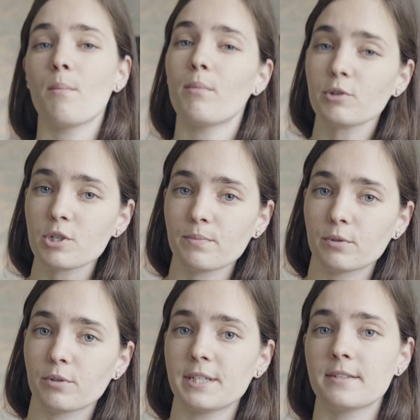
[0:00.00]
Motion
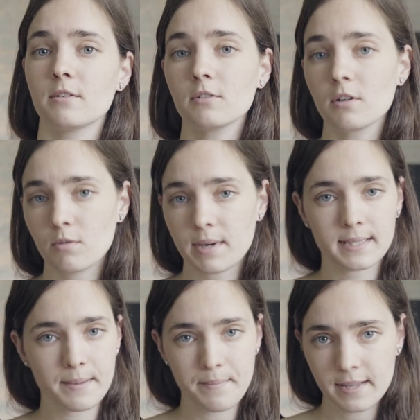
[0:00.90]
blur is not
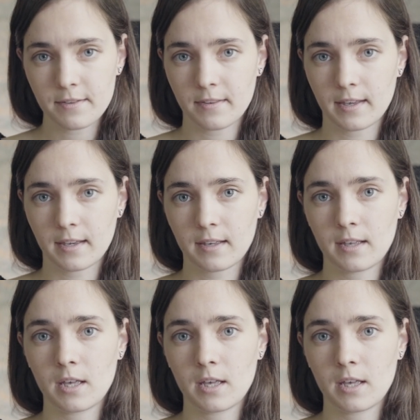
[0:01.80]
always a bad thing.